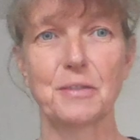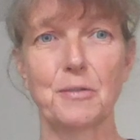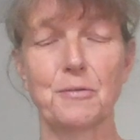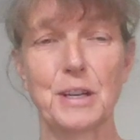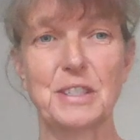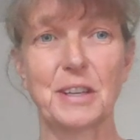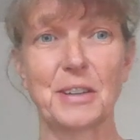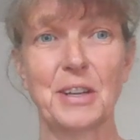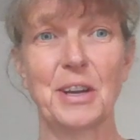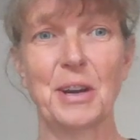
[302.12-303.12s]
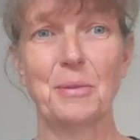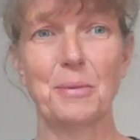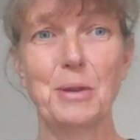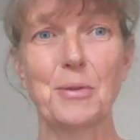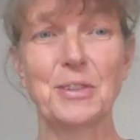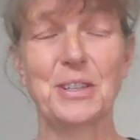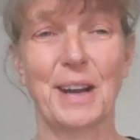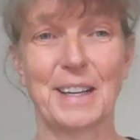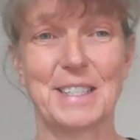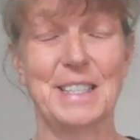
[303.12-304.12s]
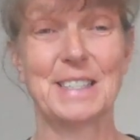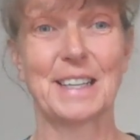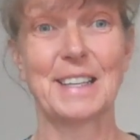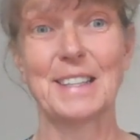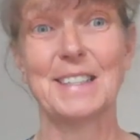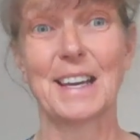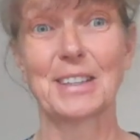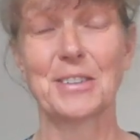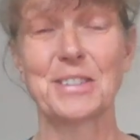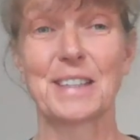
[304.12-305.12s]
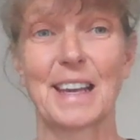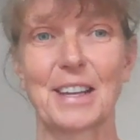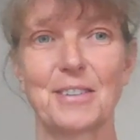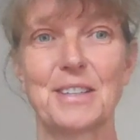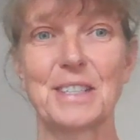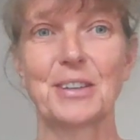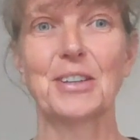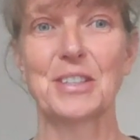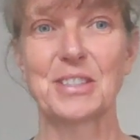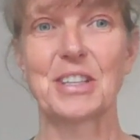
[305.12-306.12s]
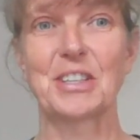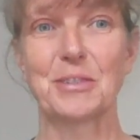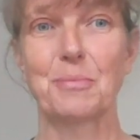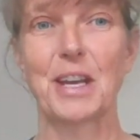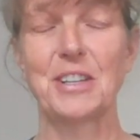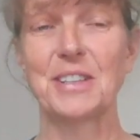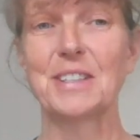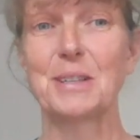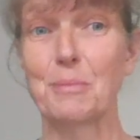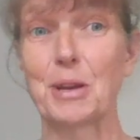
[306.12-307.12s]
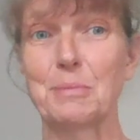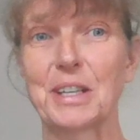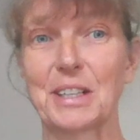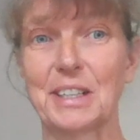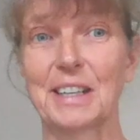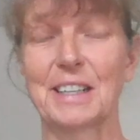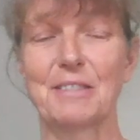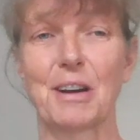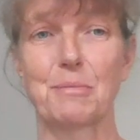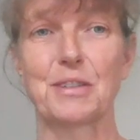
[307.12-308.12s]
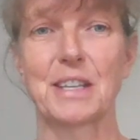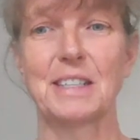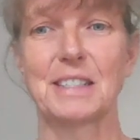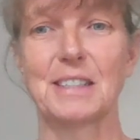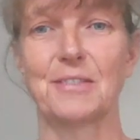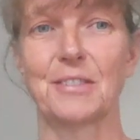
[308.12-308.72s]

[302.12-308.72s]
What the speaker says: a freezer. We want to actually study the diagnostic accuracy on a set of patients who might be clinically representative.